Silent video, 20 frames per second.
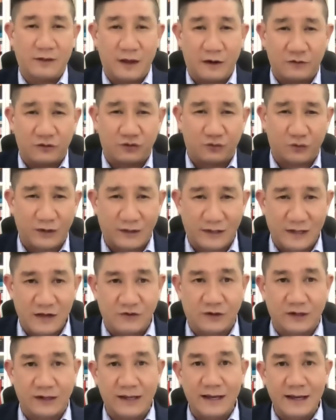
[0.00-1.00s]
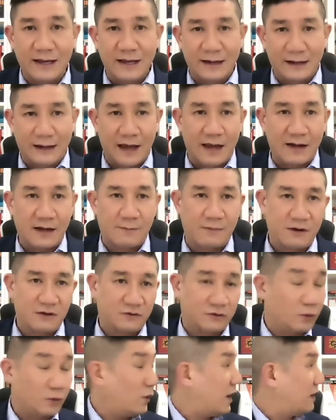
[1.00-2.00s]
They are strategically lined up in a
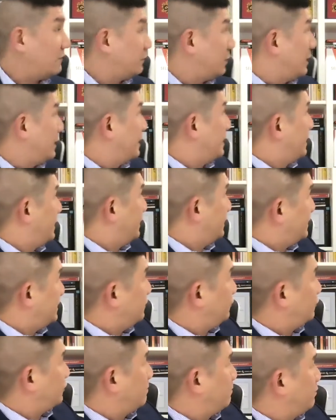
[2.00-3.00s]
certain way. I've got leadership